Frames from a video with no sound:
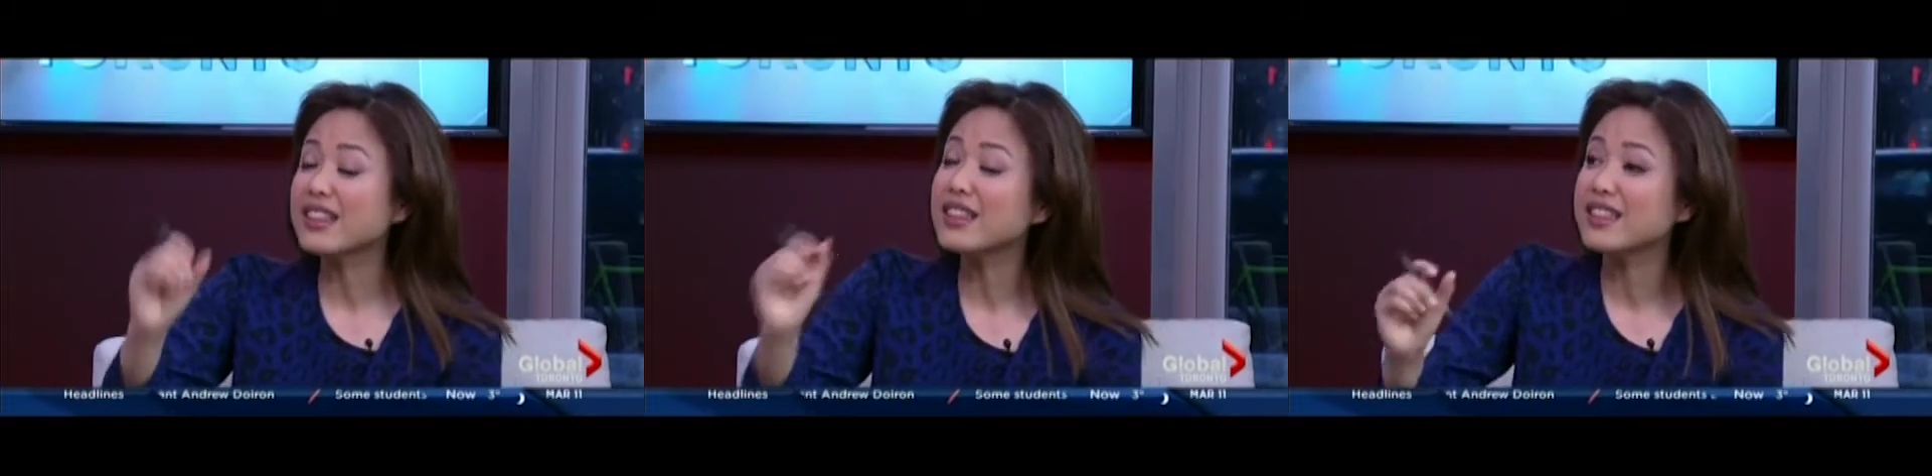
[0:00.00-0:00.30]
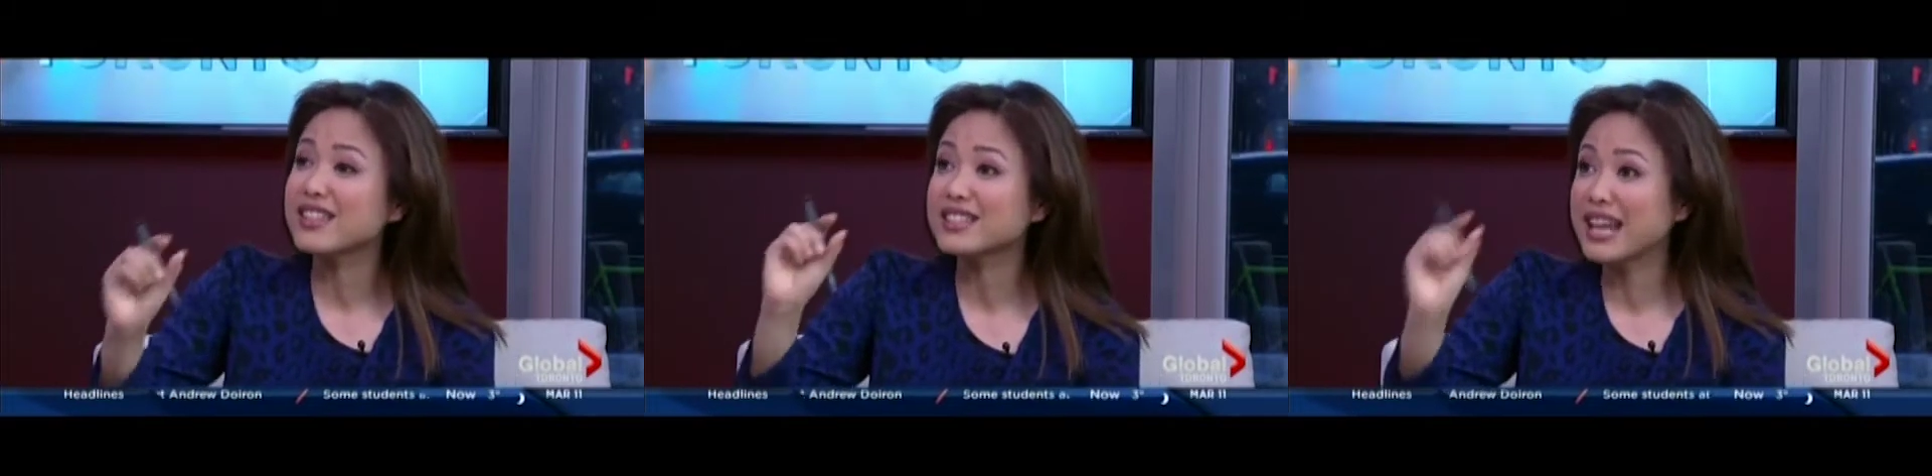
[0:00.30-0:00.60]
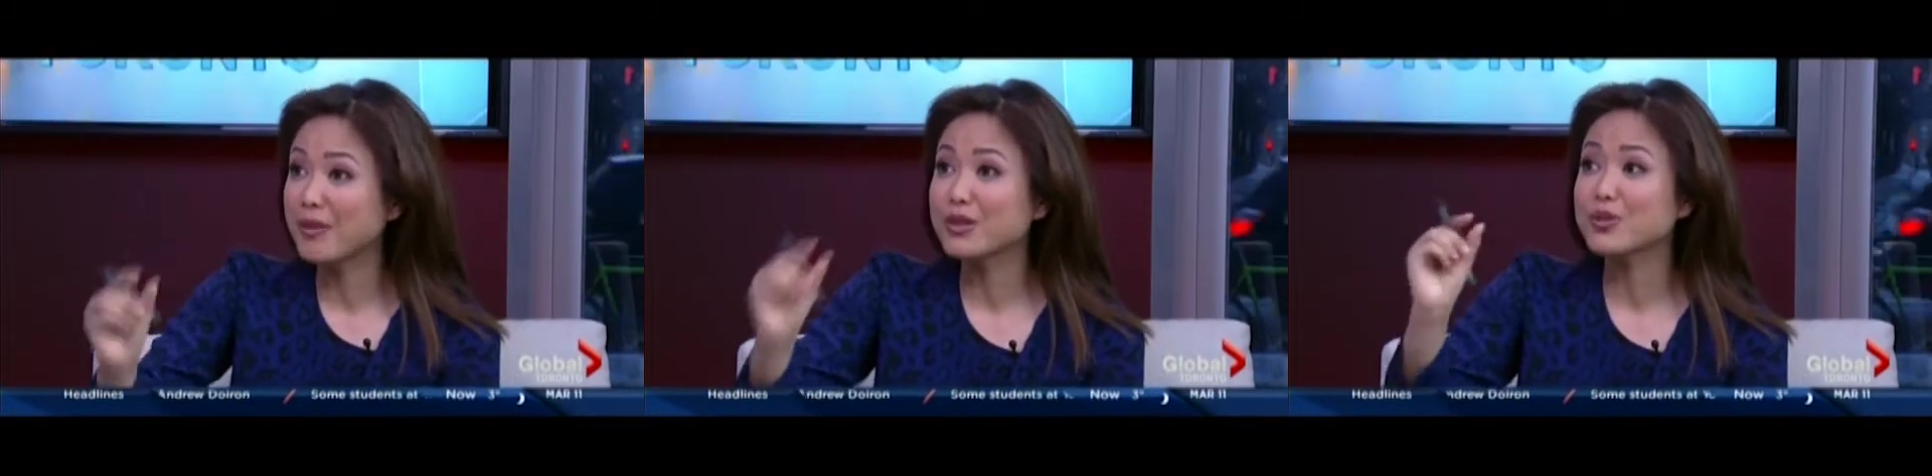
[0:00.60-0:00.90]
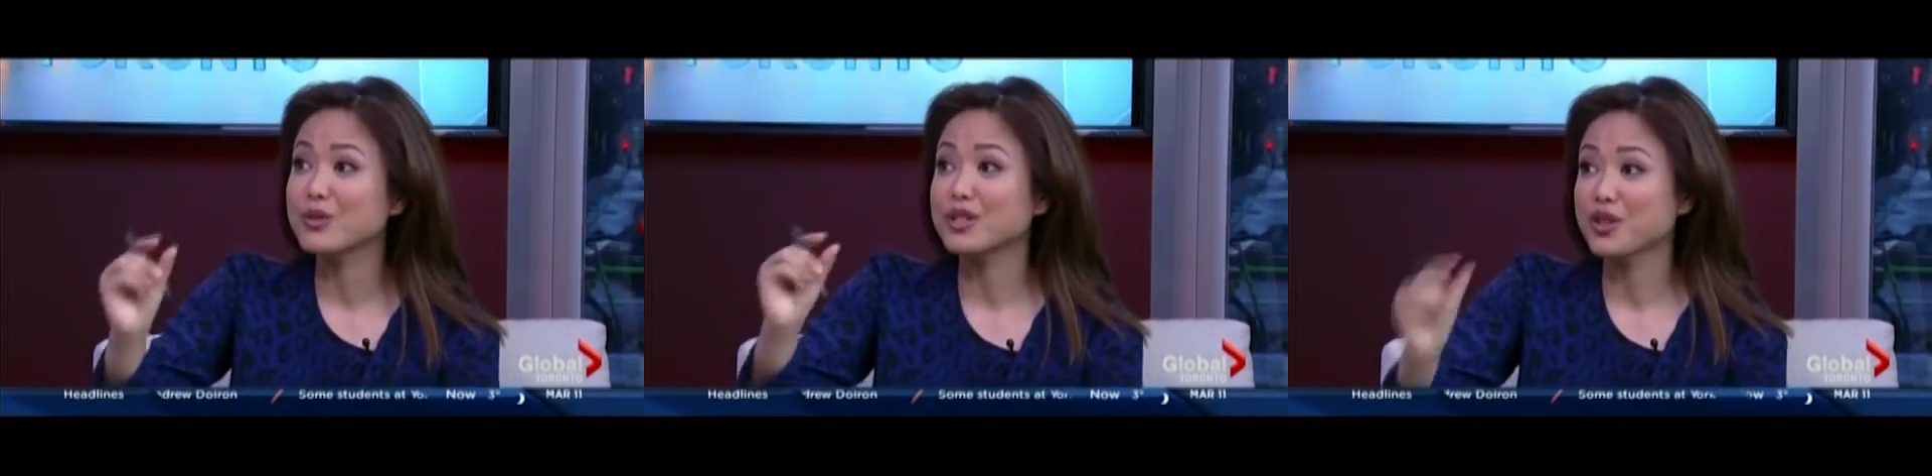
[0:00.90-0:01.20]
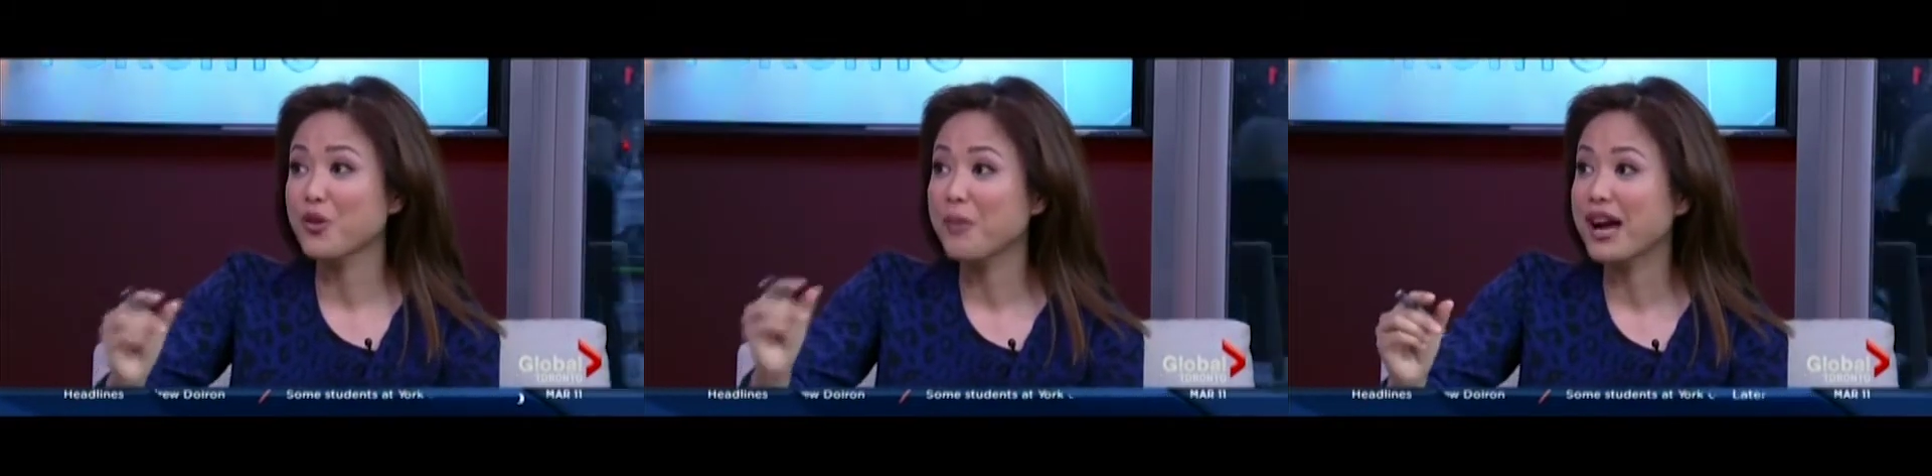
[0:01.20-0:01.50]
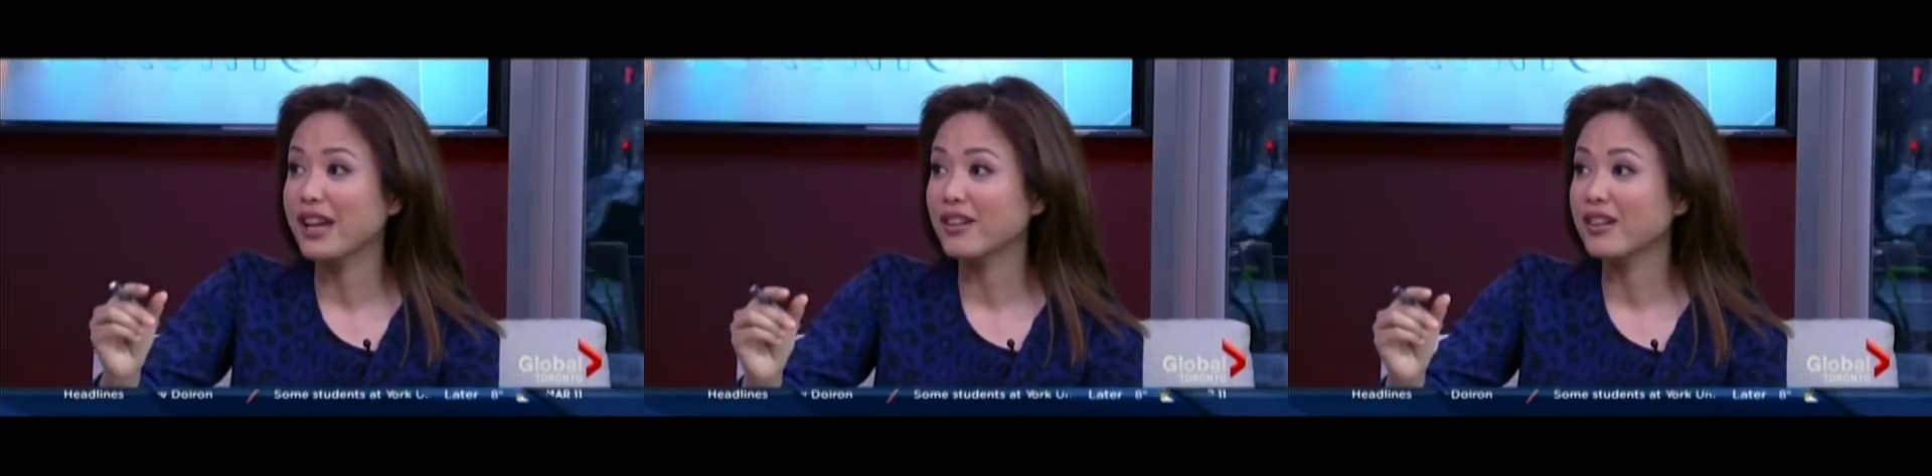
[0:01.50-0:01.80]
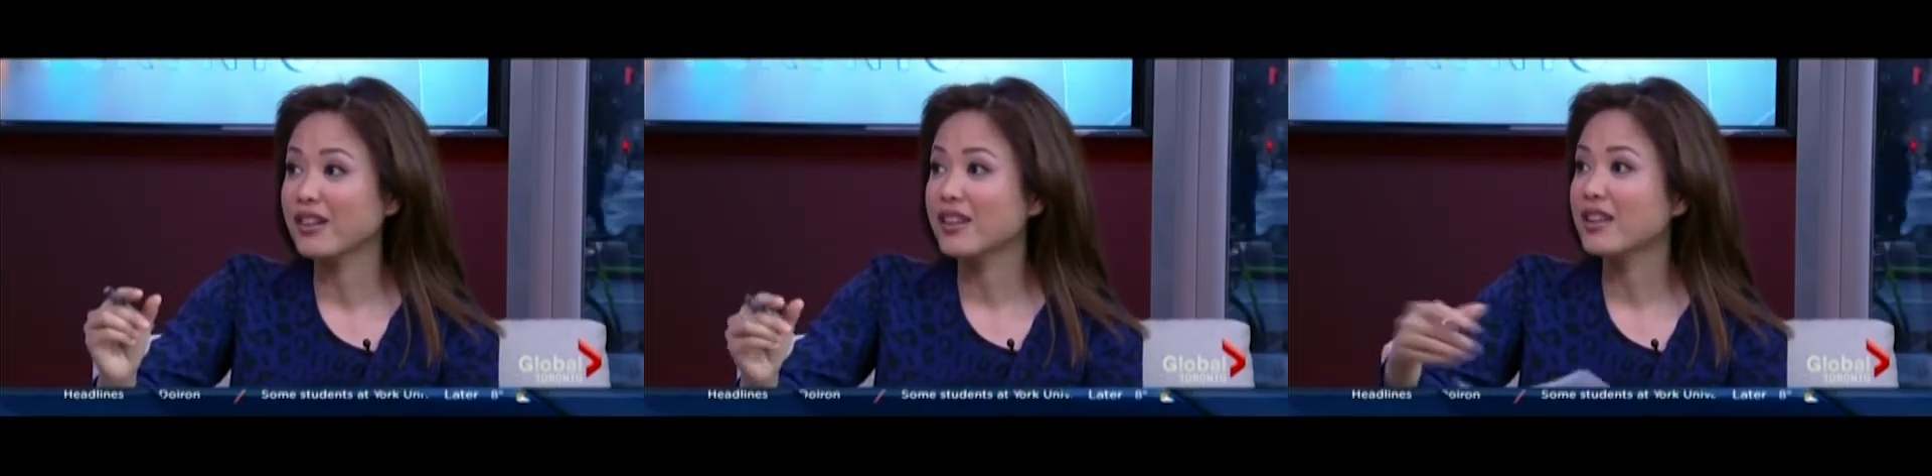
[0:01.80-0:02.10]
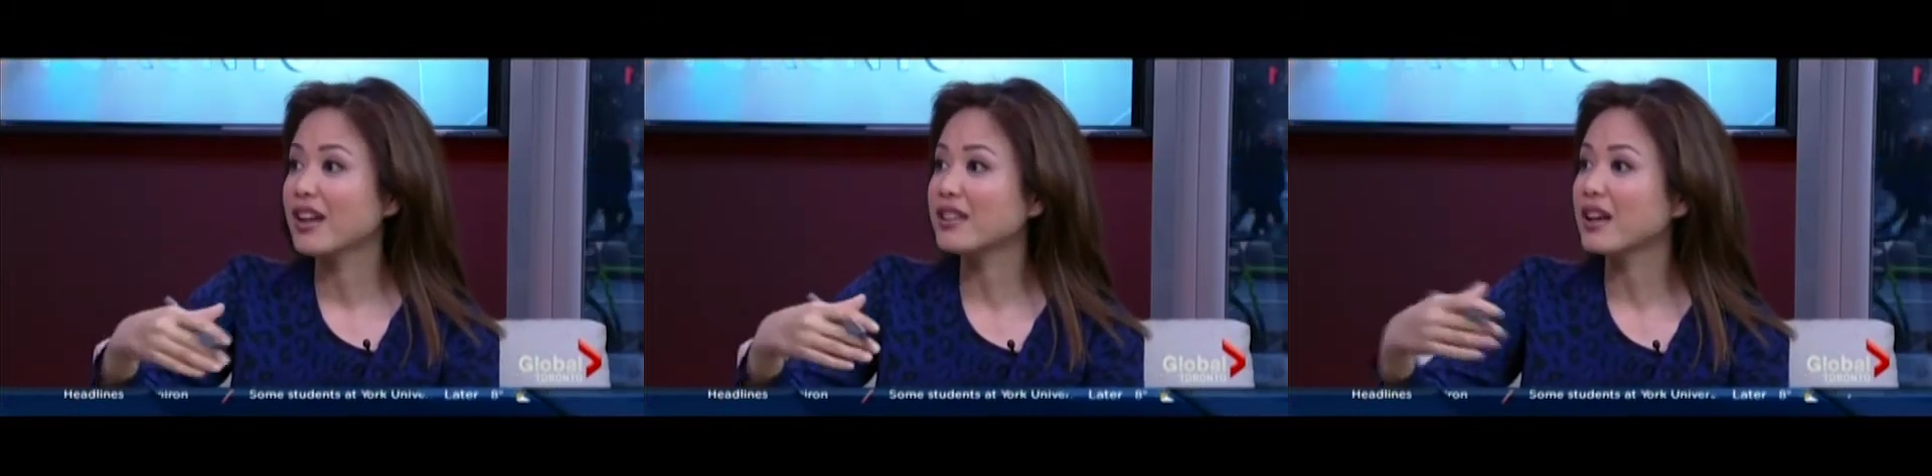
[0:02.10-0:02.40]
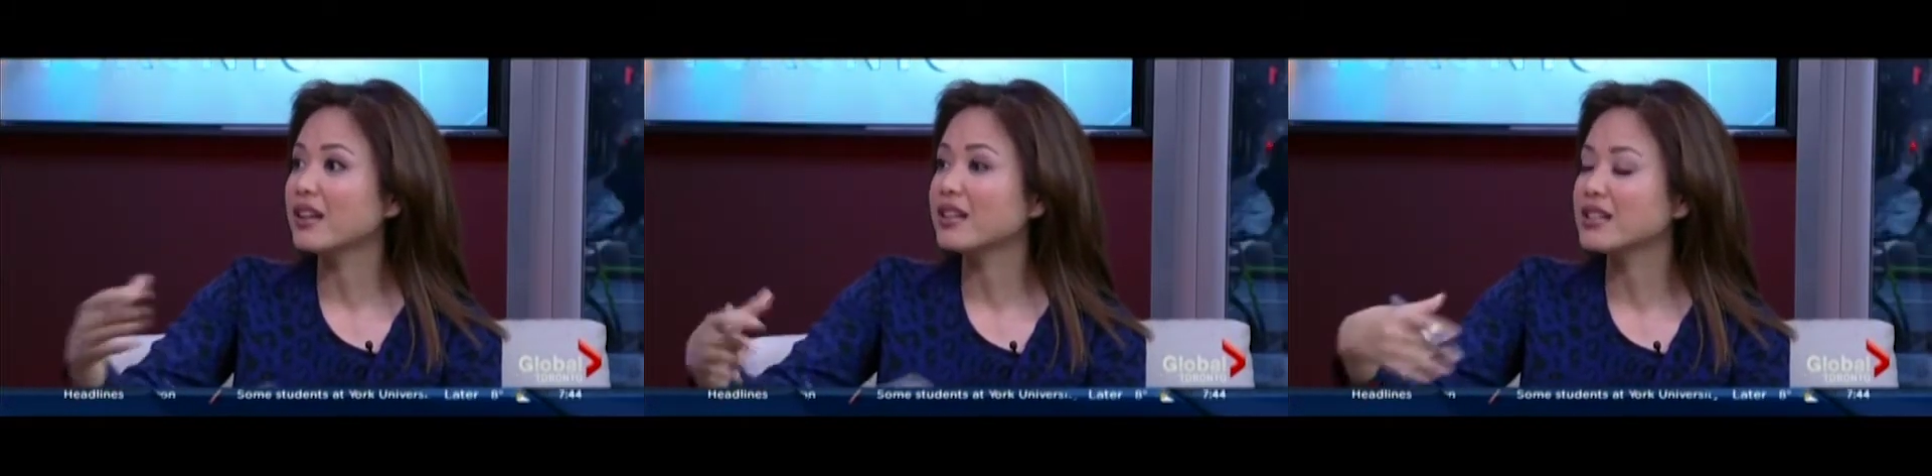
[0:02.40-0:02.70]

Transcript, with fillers: And the, the damage was so minor that I thought,